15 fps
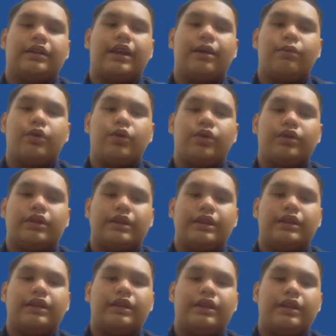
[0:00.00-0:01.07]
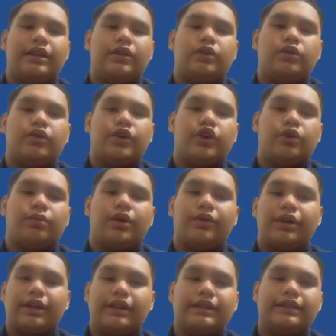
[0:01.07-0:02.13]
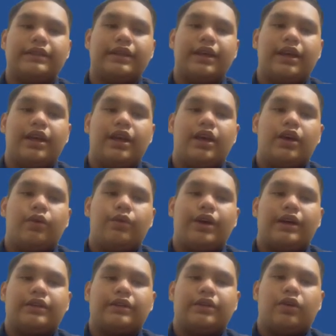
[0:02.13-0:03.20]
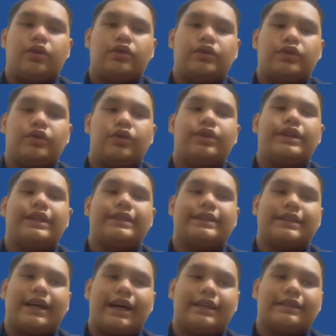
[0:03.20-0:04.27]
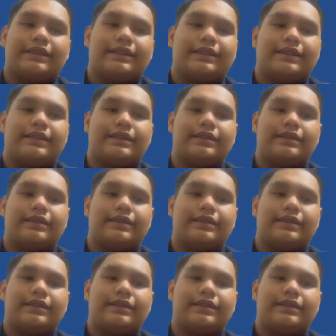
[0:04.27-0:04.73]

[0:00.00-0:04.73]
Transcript: WOT into new boundaries. We are also discuss.